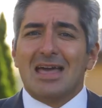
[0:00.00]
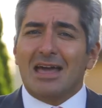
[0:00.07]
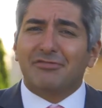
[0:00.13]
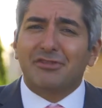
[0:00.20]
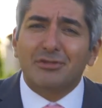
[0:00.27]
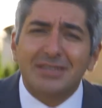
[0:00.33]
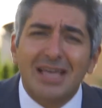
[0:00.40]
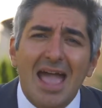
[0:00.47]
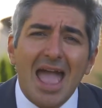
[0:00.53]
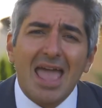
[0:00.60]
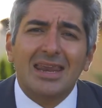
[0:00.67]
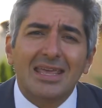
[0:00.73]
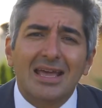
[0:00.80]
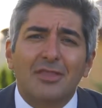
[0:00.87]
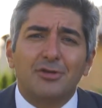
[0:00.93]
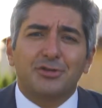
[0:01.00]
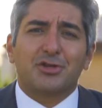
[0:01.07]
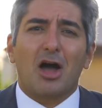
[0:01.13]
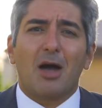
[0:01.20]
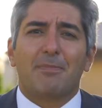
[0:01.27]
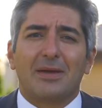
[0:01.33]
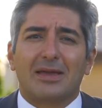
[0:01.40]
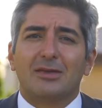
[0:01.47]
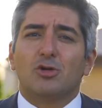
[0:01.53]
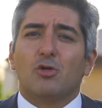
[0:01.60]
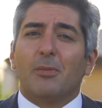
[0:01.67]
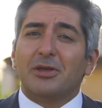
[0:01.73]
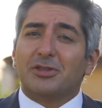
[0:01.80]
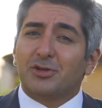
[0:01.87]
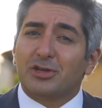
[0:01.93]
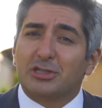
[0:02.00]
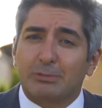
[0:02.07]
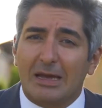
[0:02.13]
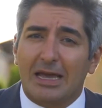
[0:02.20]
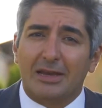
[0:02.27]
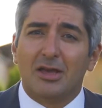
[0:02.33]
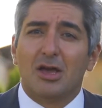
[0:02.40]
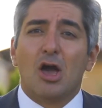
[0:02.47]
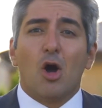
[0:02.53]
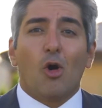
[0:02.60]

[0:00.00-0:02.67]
If there's any other topic you want me to explain